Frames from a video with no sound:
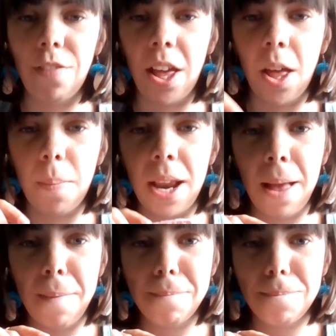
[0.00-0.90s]
if I open
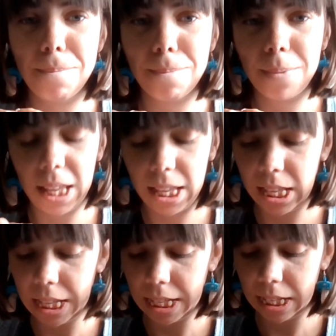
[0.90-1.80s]
it,
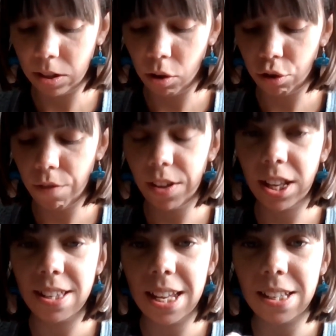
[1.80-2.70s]
I'm not sure if you
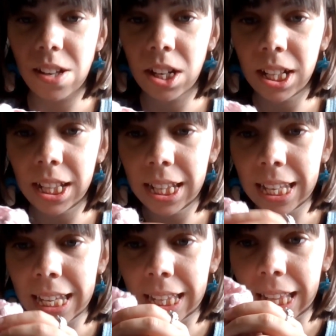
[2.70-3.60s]
can see it so
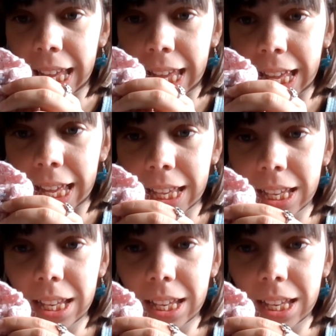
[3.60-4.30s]
clearly here,